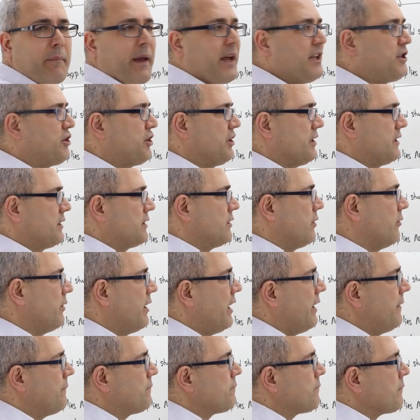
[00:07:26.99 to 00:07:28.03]
matches,
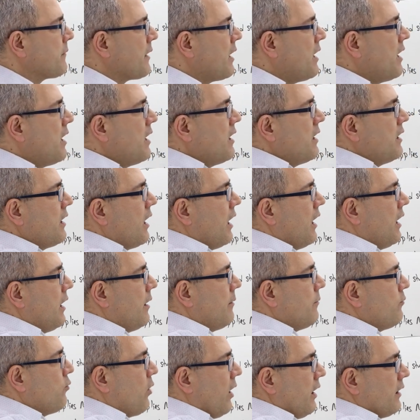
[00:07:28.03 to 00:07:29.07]
okay?
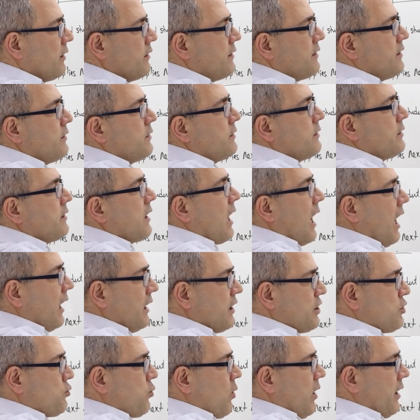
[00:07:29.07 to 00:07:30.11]
Um, well,
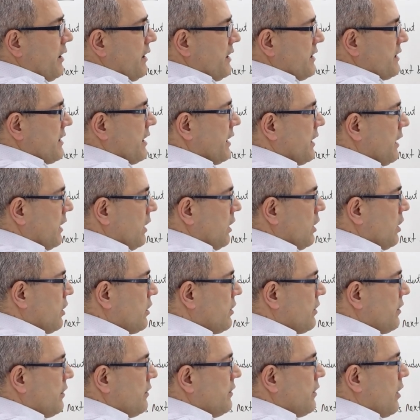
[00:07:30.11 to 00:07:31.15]
college one is gonna
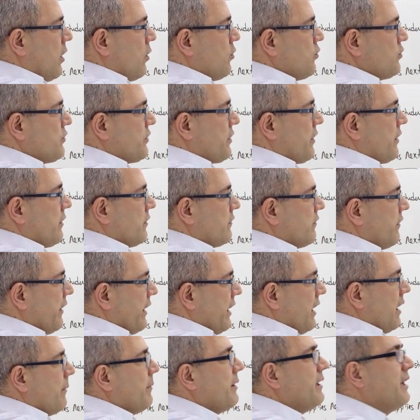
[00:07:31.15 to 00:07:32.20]
look those
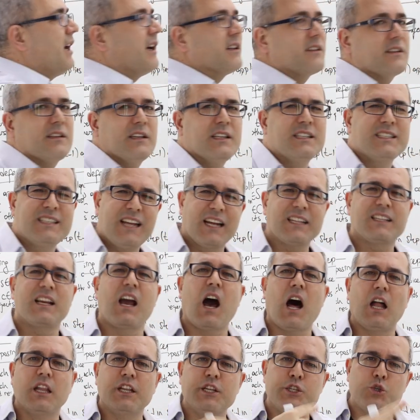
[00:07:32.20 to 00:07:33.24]
three. I mean, not it's not
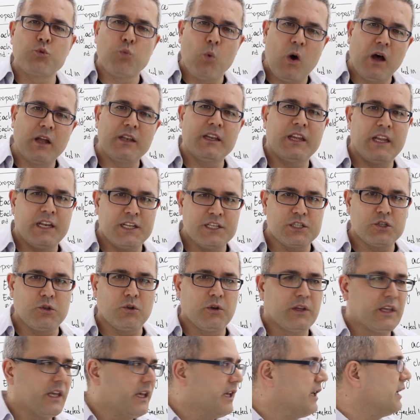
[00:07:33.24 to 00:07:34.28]
college one. It is
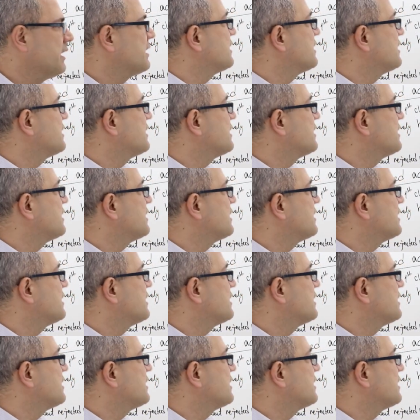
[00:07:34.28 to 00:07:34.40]
looking.